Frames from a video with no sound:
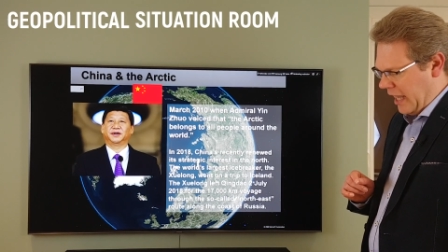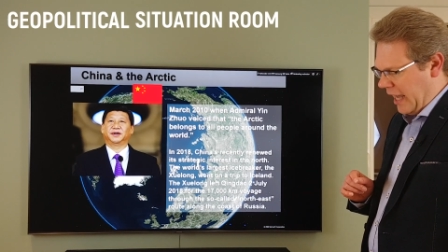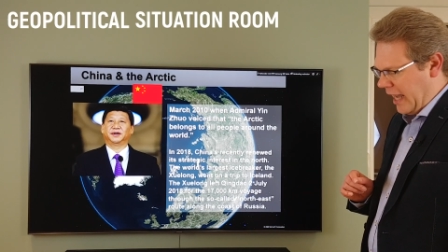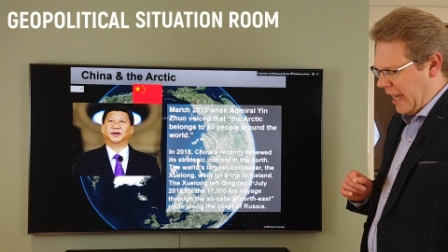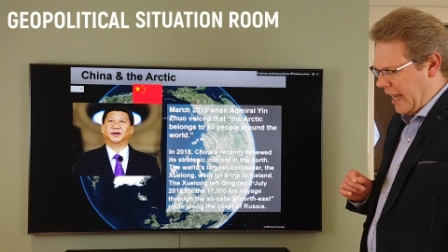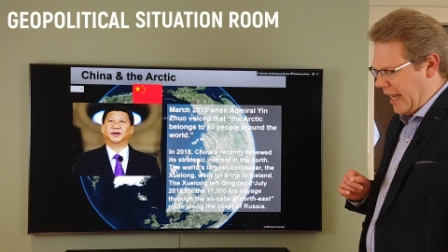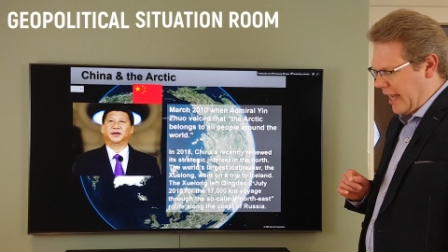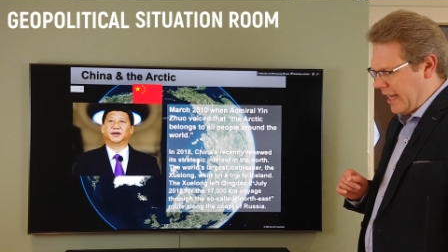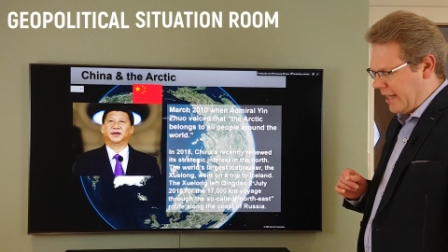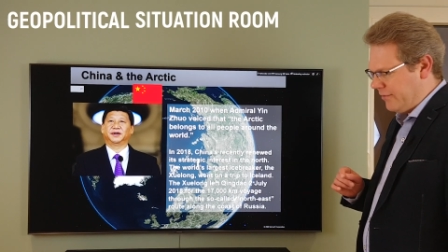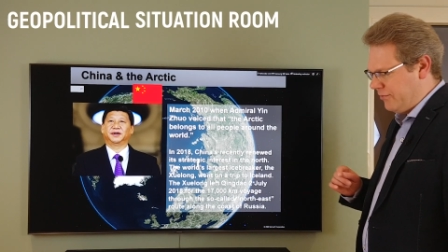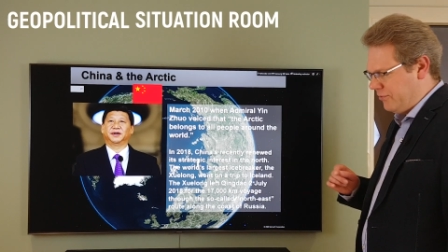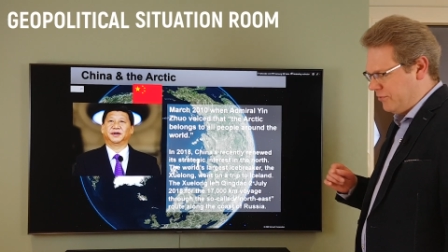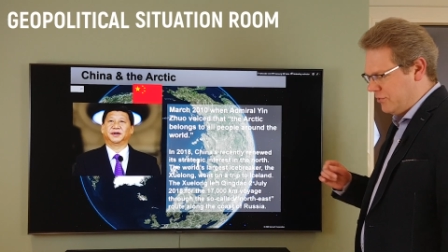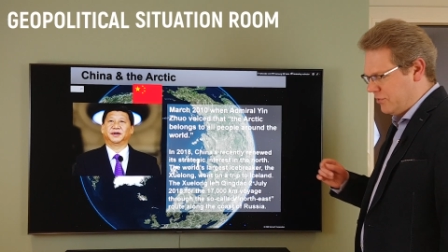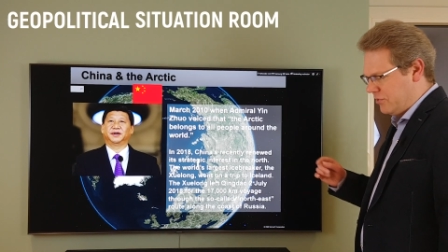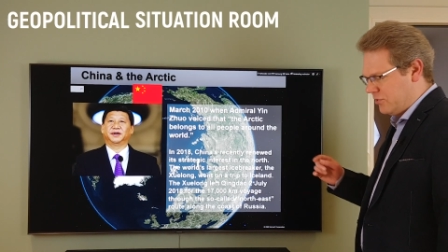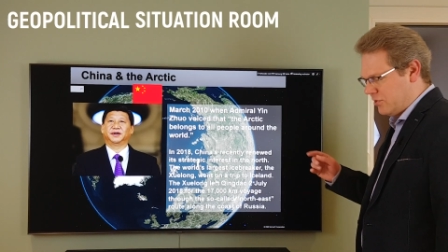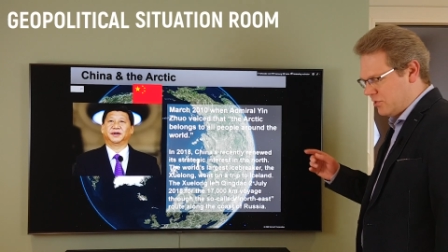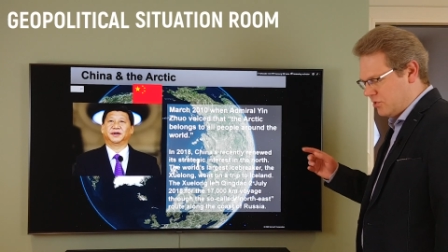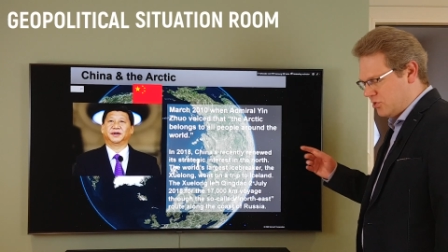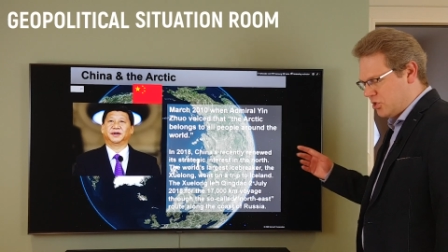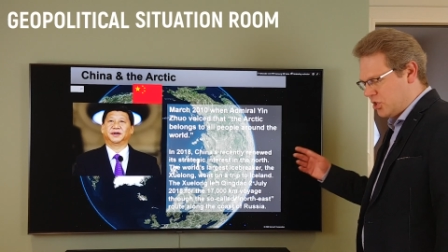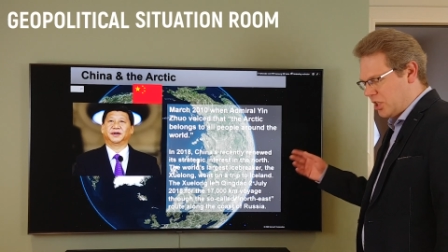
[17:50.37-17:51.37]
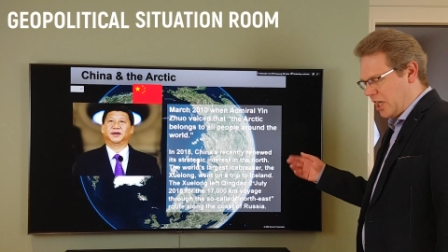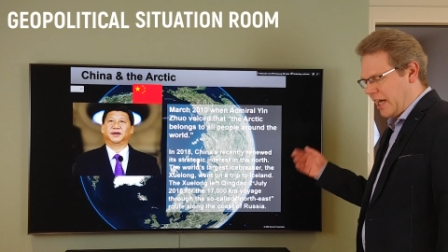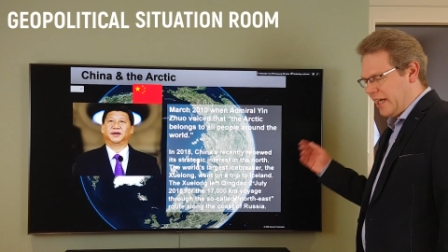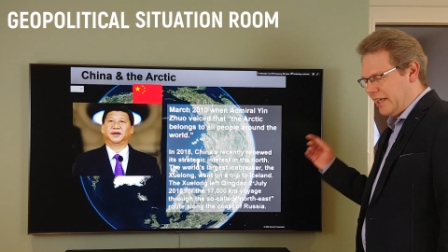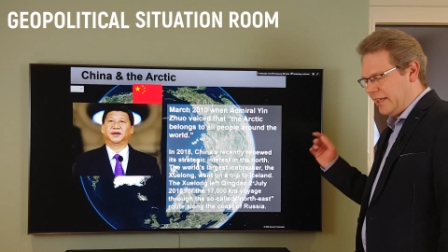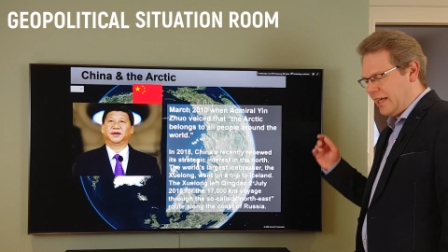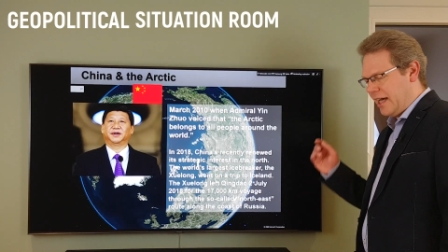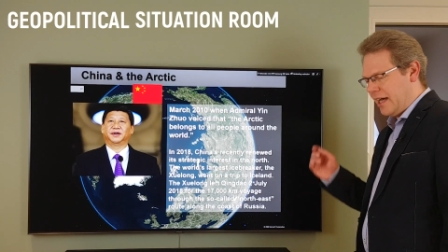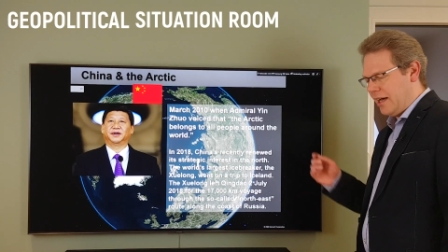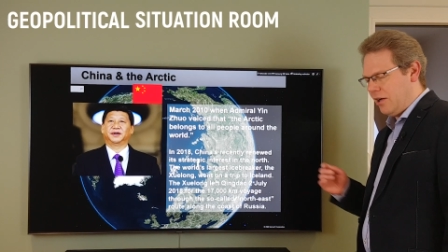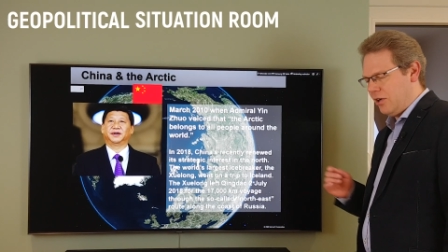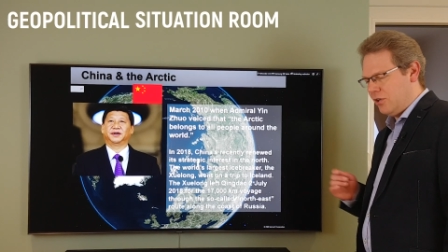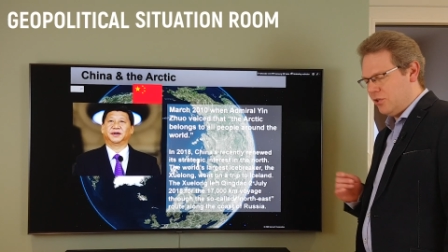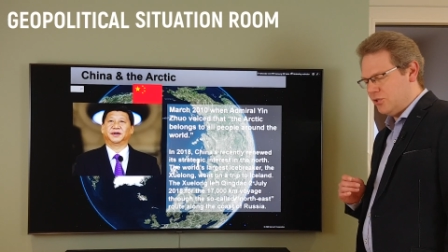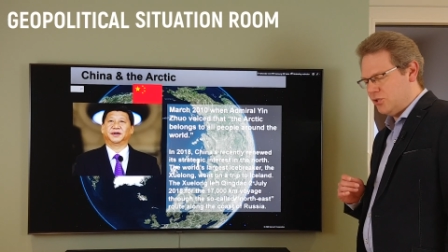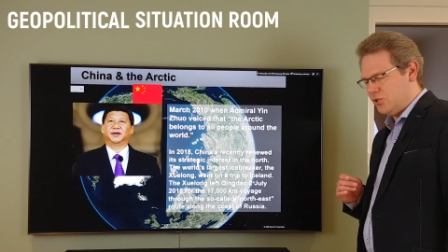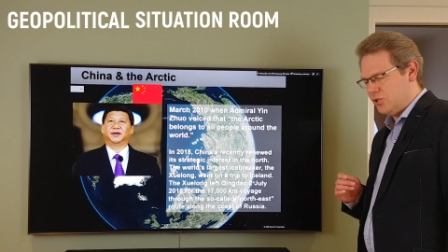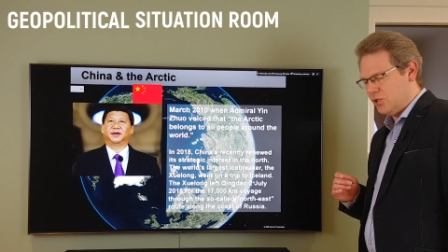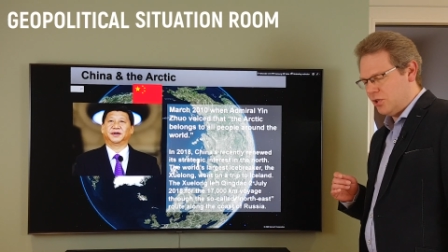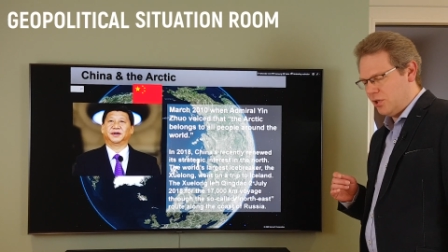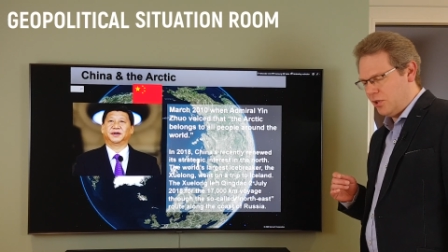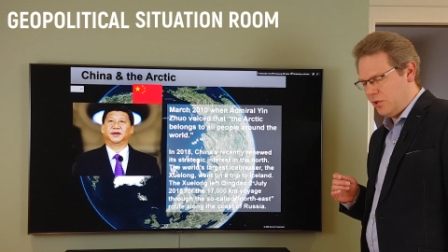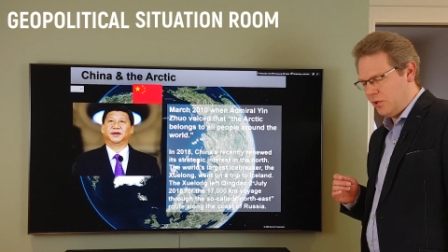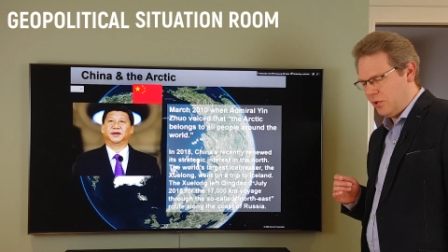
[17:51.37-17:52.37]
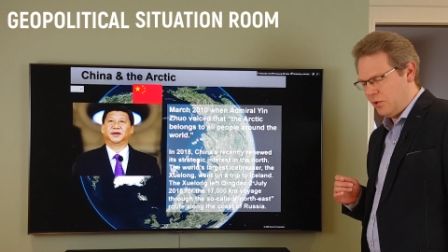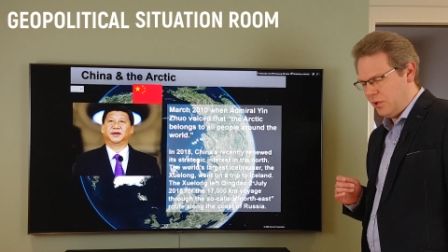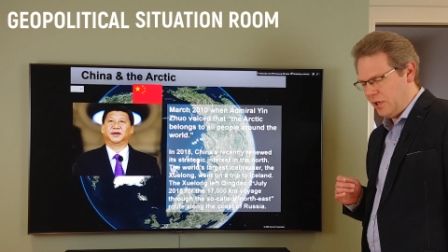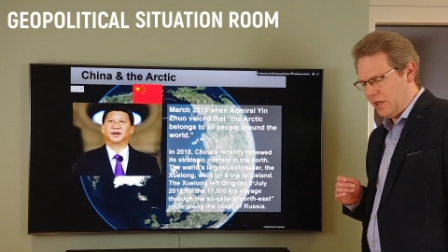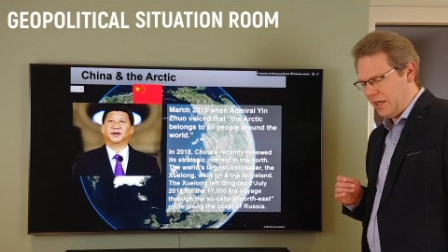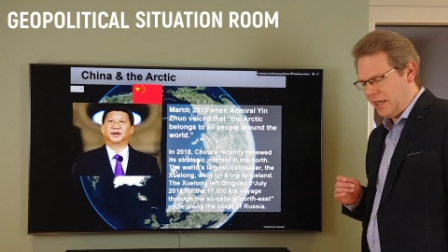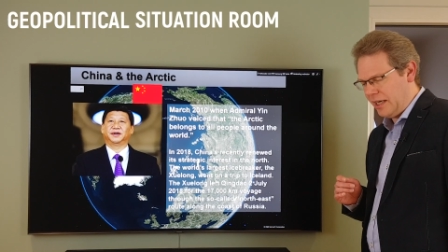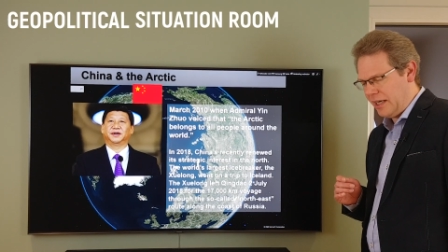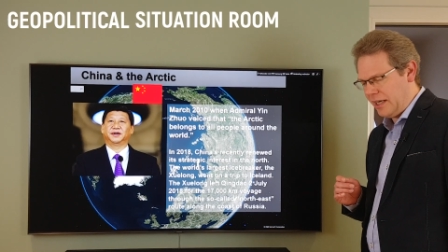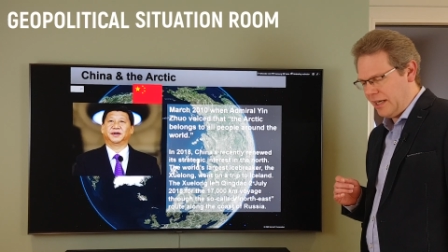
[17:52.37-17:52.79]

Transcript: And China also